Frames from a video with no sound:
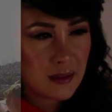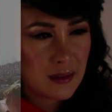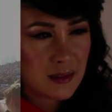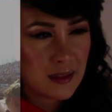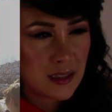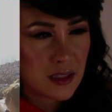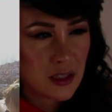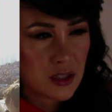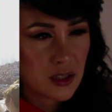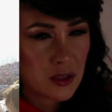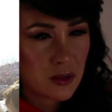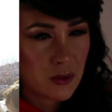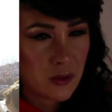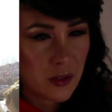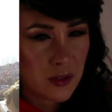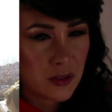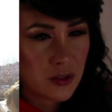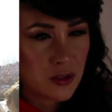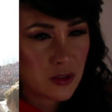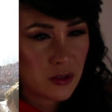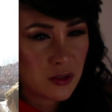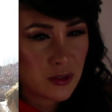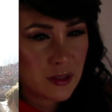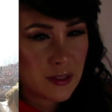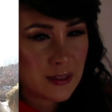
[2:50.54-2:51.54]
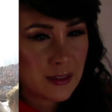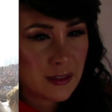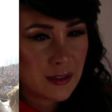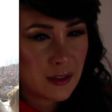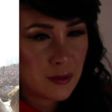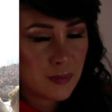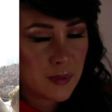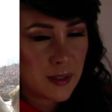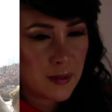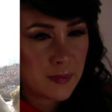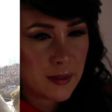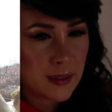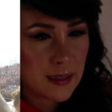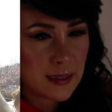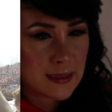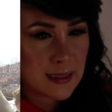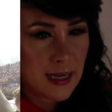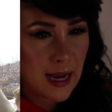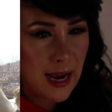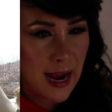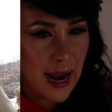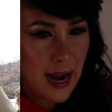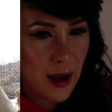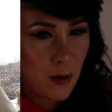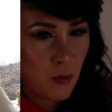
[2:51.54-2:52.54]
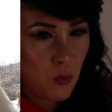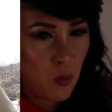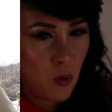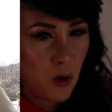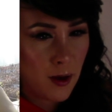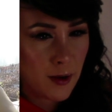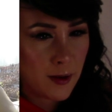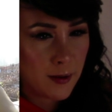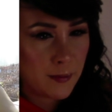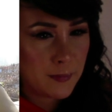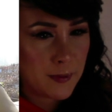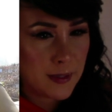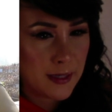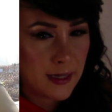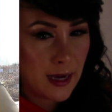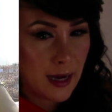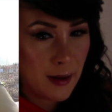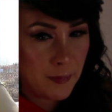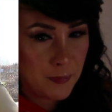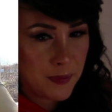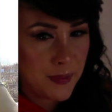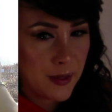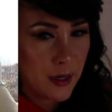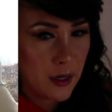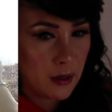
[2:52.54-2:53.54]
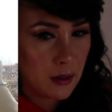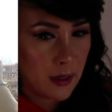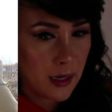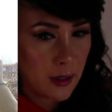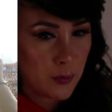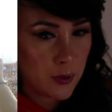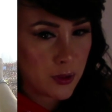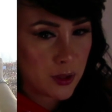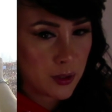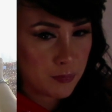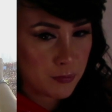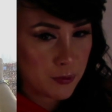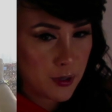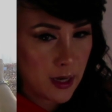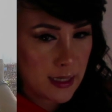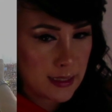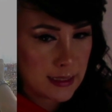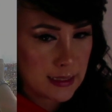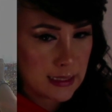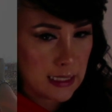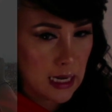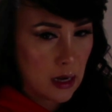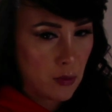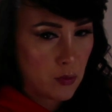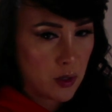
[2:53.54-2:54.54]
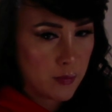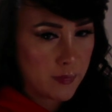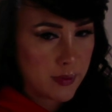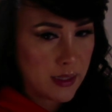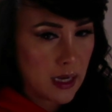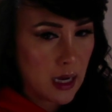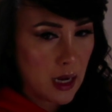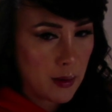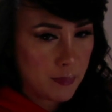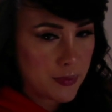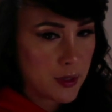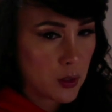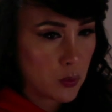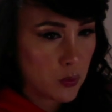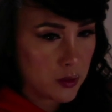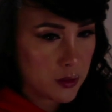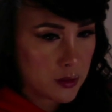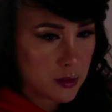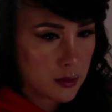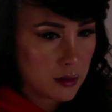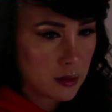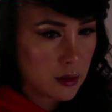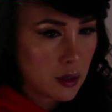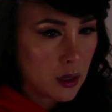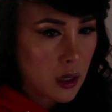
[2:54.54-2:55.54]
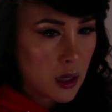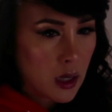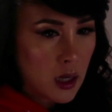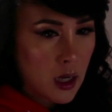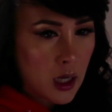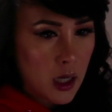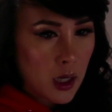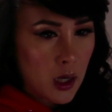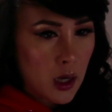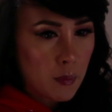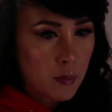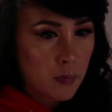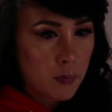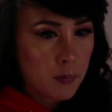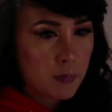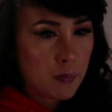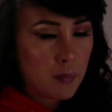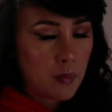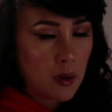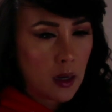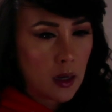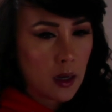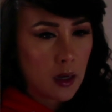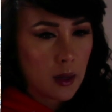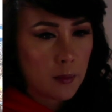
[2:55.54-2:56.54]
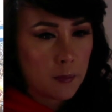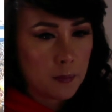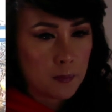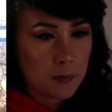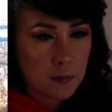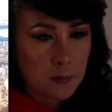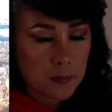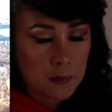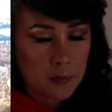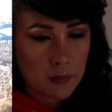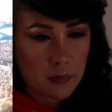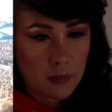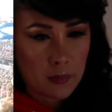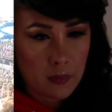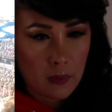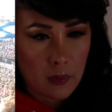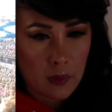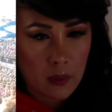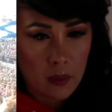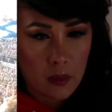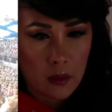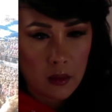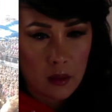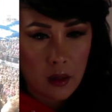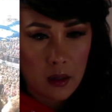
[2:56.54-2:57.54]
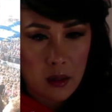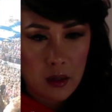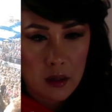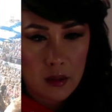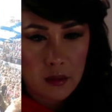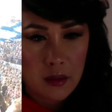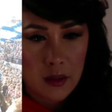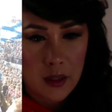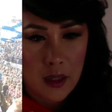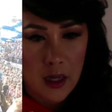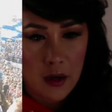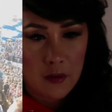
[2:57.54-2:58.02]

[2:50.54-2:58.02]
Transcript: disgruntled a little bit because I want to be up there like with the press and I want to be up there with the um the